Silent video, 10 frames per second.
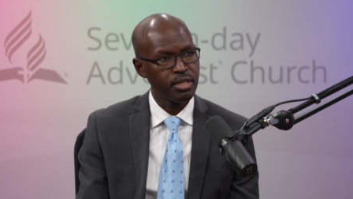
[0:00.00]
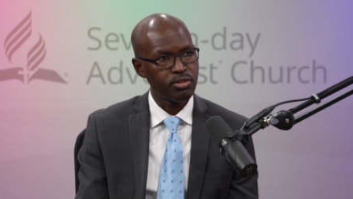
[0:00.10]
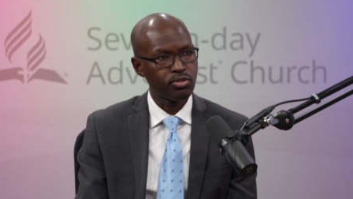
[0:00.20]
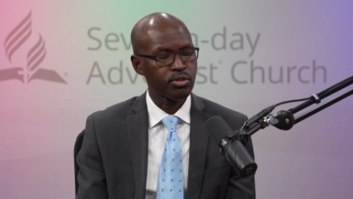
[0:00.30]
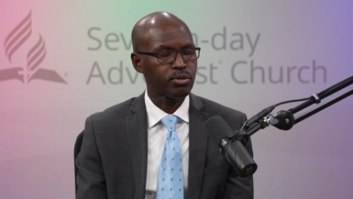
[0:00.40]

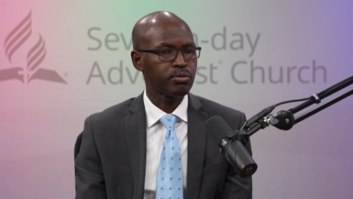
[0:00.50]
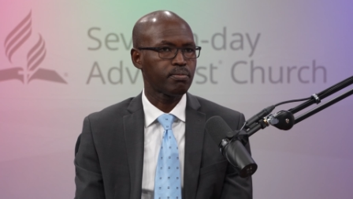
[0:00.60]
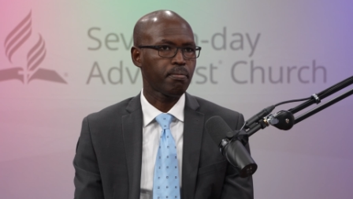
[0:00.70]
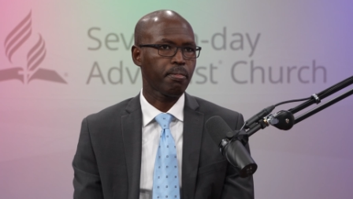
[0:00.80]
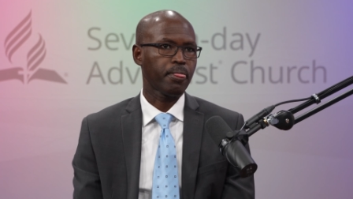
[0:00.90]

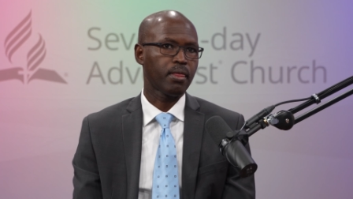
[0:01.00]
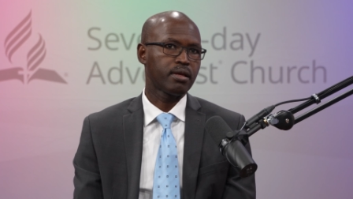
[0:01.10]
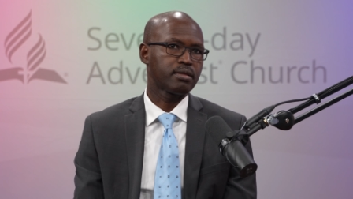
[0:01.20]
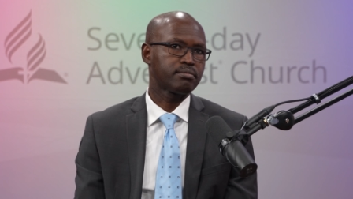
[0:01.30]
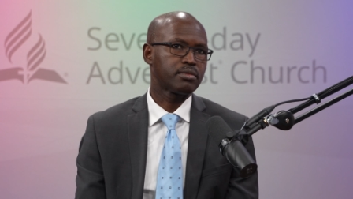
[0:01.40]
So
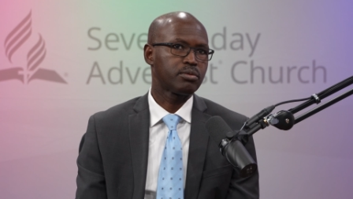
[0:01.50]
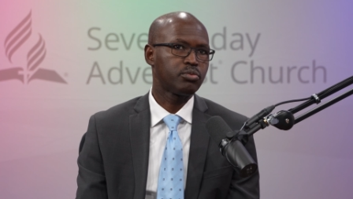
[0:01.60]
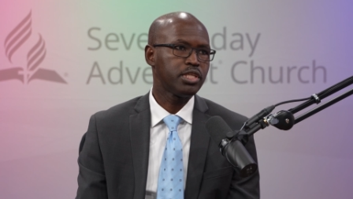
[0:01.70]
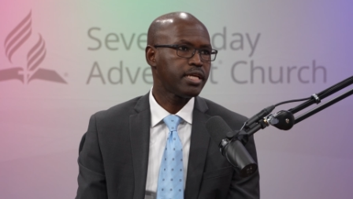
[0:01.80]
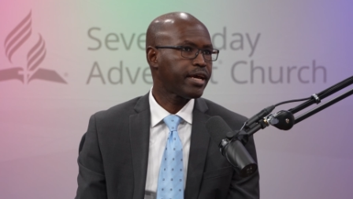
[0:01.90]

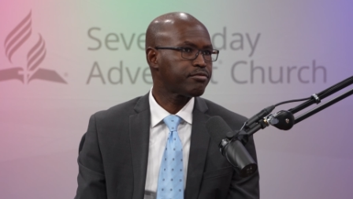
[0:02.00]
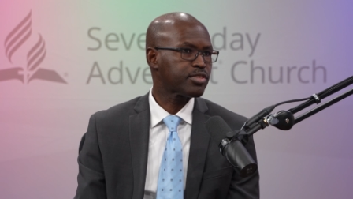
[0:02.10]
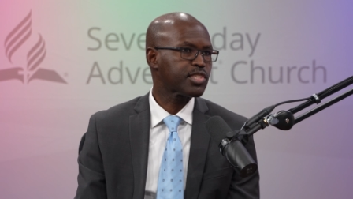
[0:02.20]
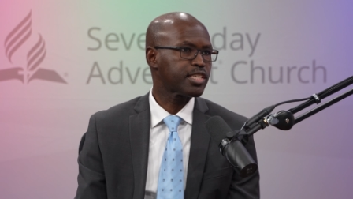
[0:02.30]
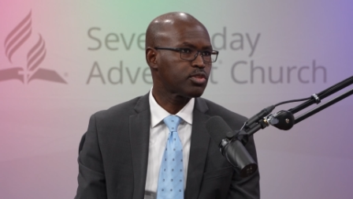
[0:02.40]
we
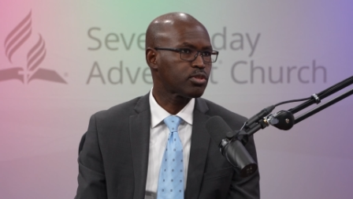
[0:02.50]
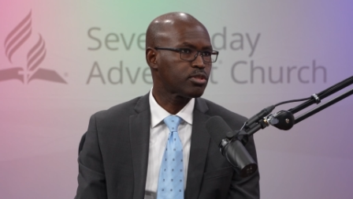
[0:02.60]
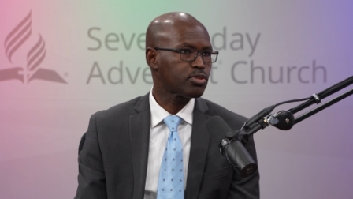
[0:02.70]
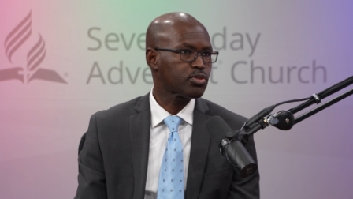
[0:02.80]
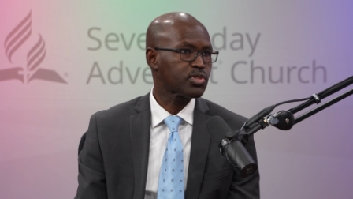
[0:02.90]
emphasize
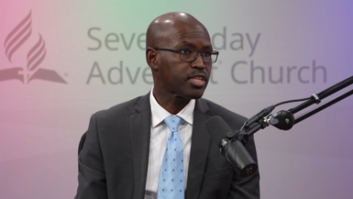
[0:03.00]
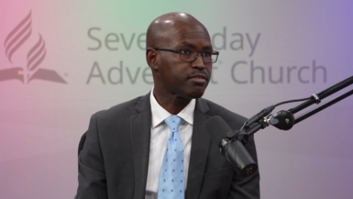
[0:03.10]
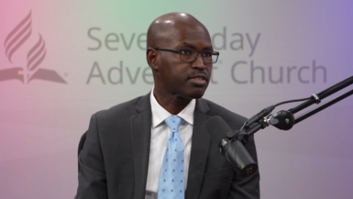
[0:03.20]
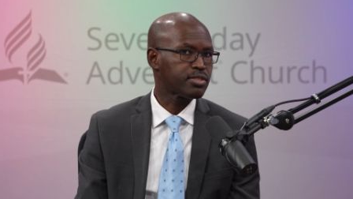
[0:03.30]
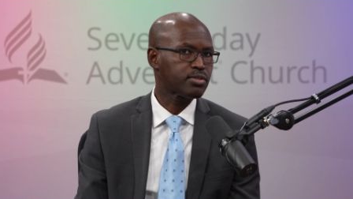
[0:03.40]
also
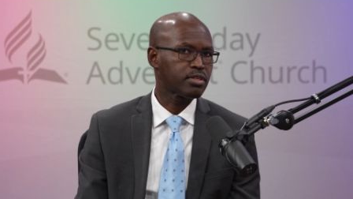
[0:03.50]
service.